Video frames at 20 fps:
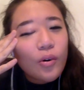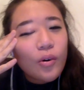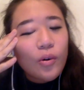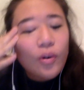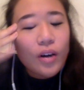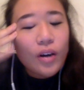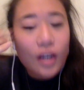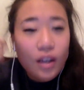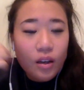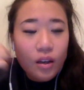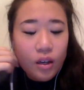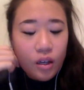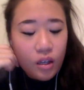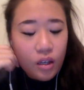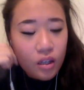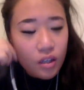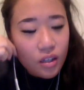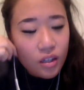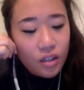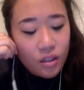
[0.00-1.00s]
Well,
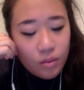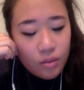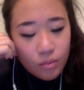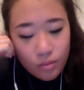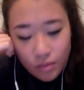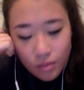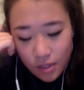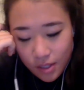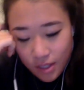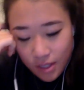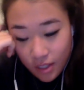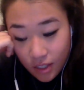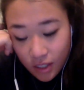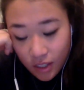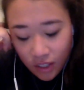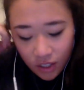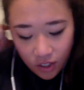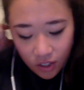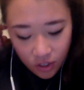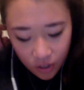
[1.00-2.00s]
I am
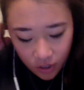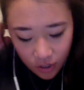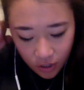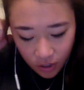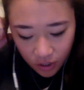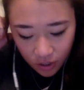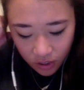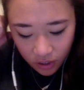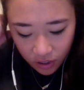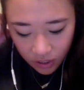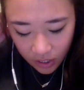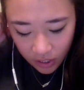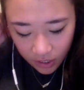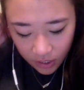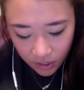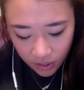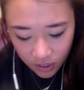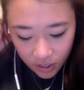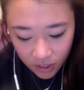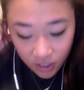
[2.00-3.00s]
sitting here
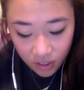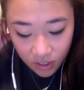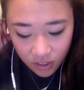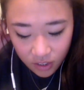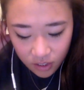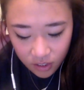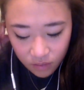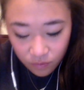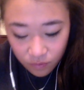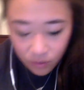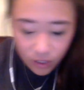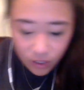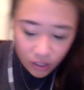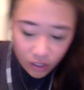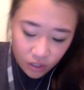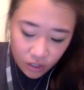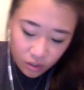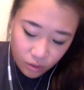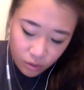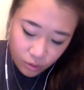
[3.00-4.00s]
editing this
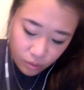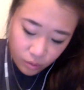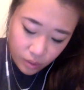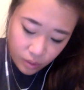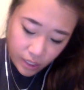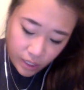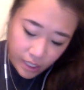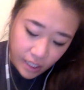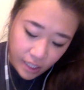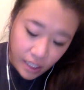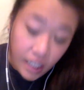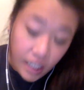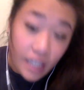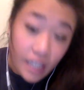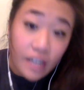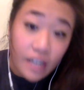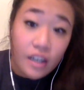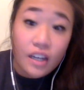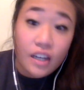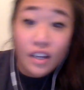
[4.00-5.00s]
video
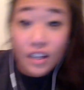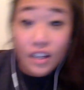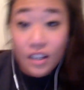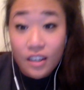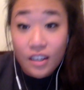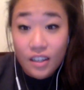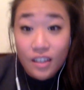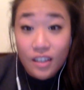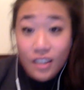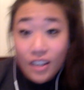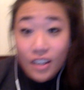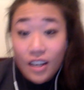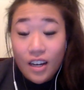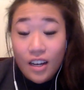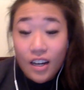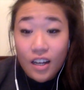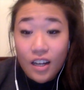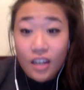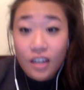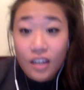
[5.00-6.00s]
and
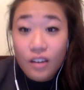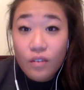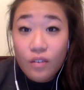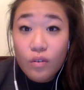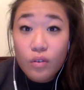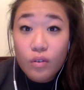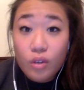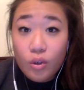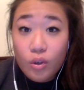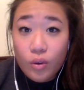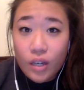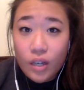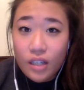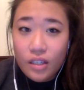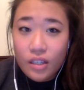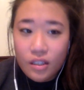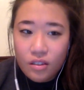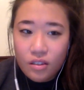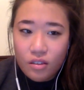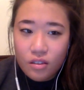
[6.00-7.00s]
I have no
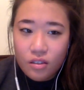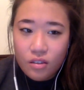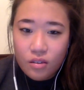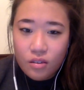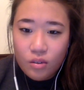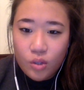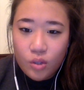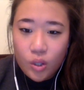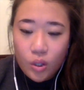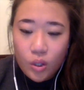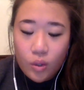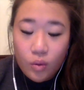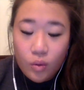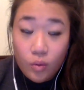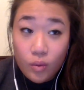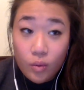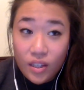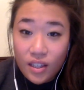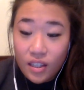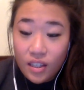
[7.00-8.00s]
idea
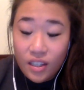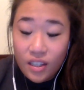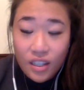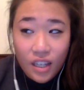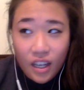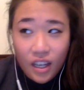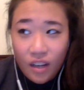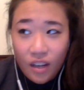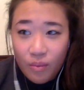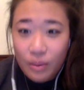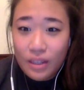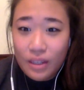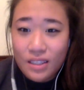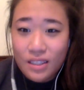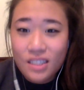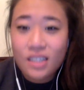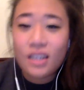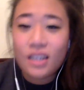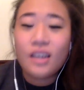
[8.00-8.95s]
what the heck happened,